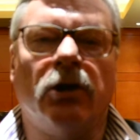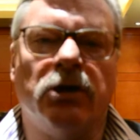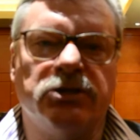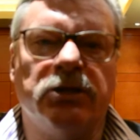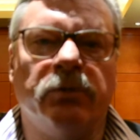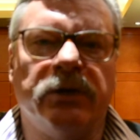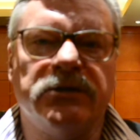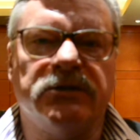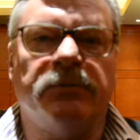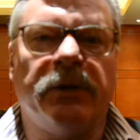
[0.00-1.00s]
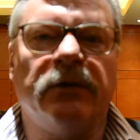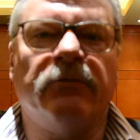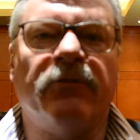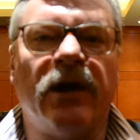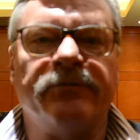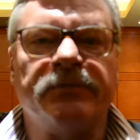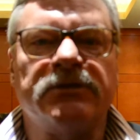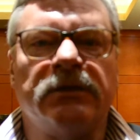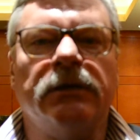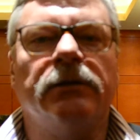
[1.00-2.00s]
Last year we anticipated
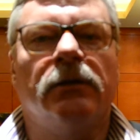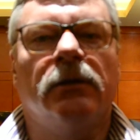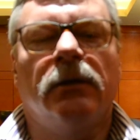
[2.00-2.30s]
5%.